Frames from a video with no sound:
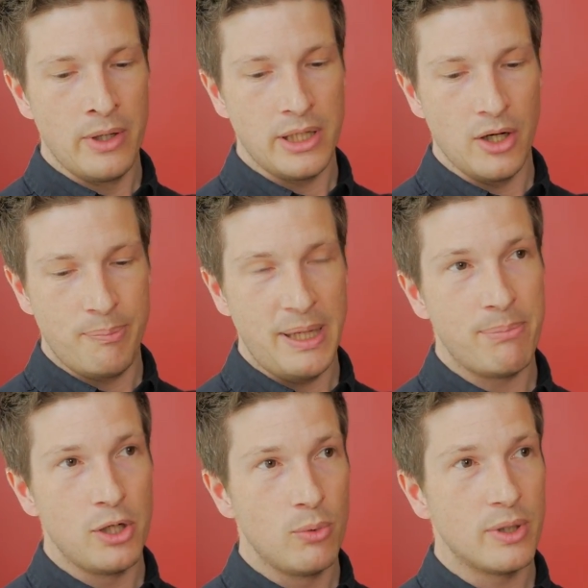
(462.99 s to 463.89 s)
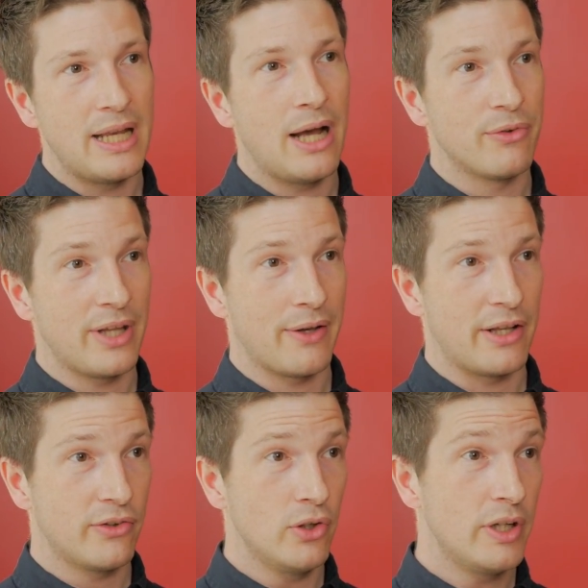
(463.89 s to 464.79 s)
you know, people who would now tell
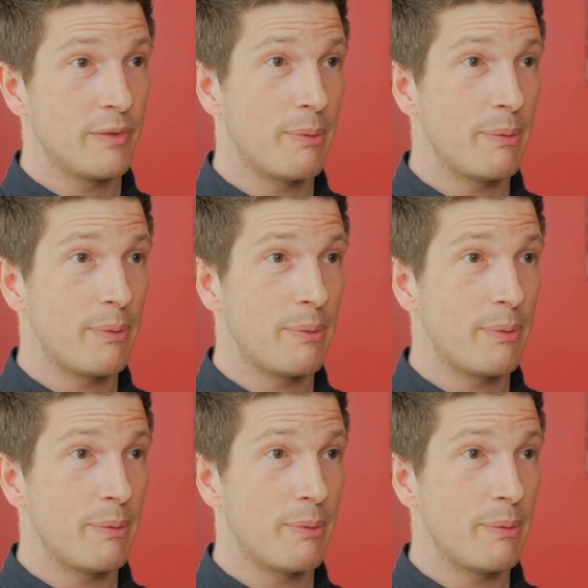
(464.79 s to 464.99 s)
their stories,